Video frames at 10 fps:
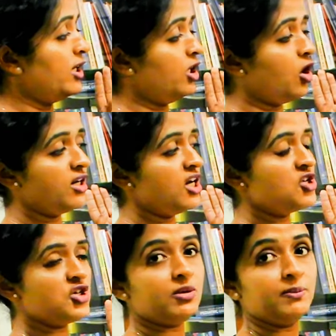
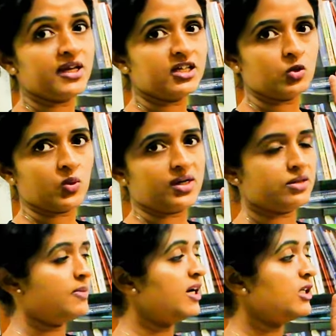elongation
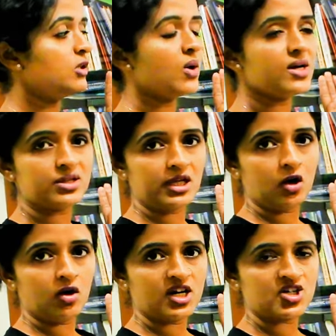breadthwise. Breadthwise
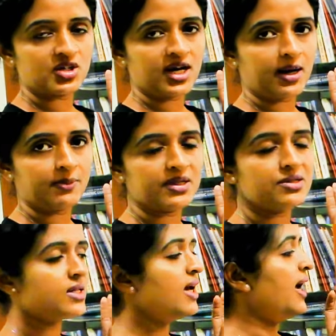elongation
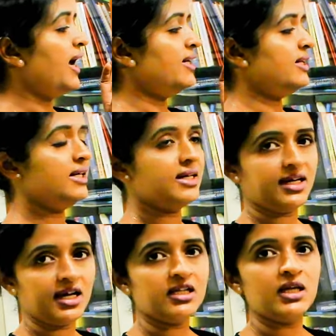happens, and there
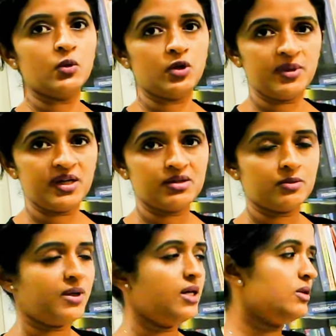again there won't be any
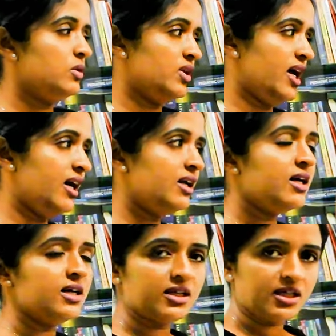space, so that
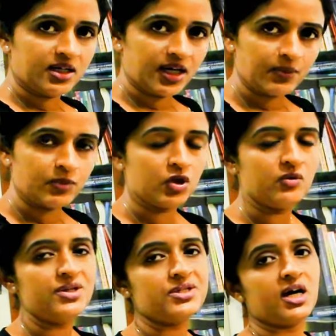the embryo
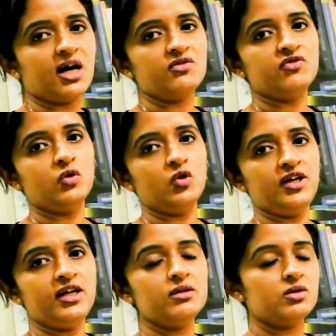will start
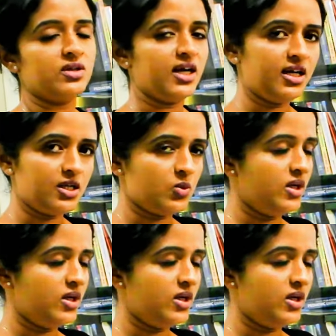folding, so that it